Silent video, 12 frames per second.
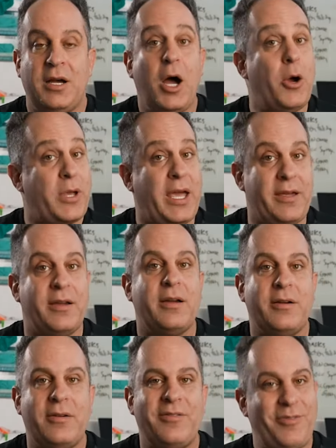Okay,
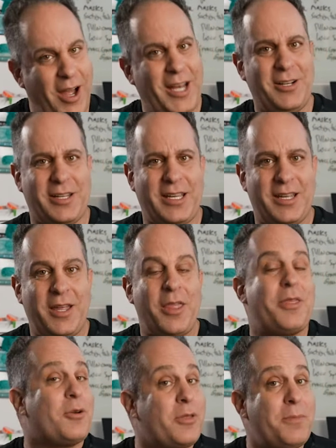finally,
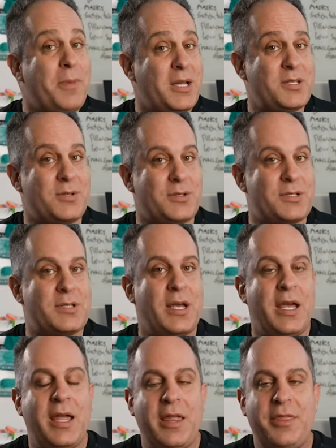there are the muscles.
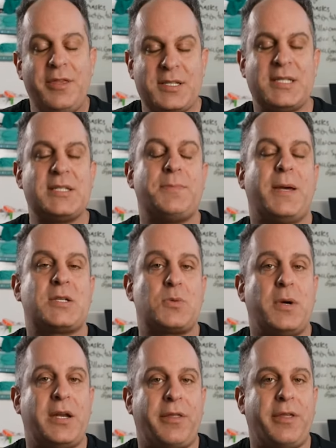This is the best
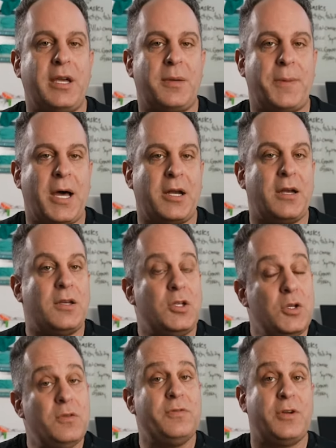way to think about it.
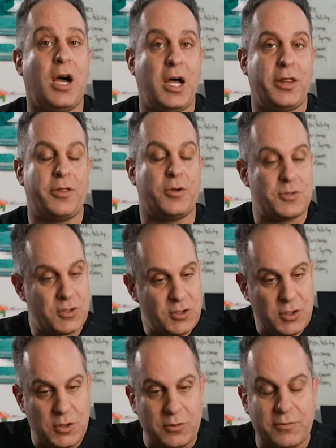You've got those
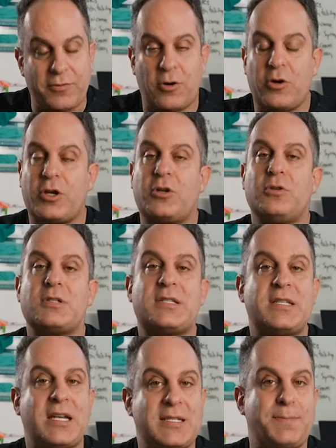two vertical
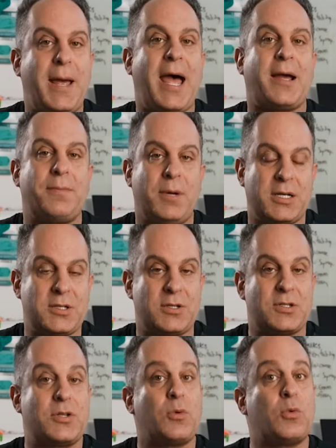six-pack
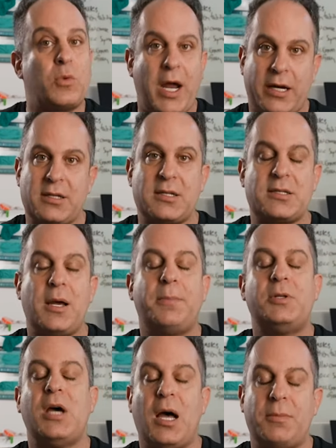muscles, the rectus
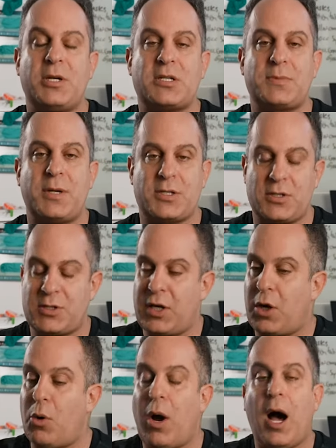abdominis muscles. They
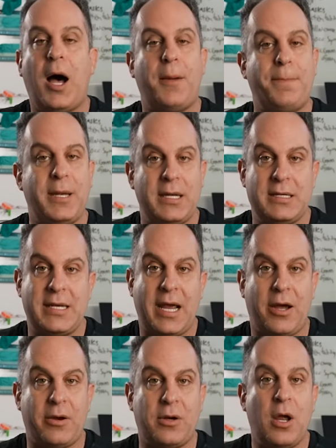go up and
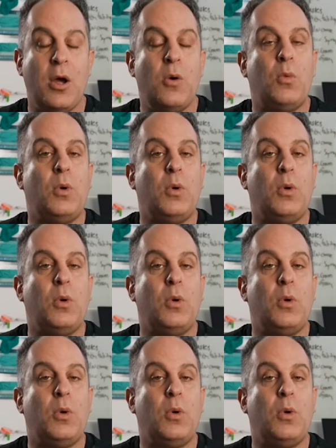down.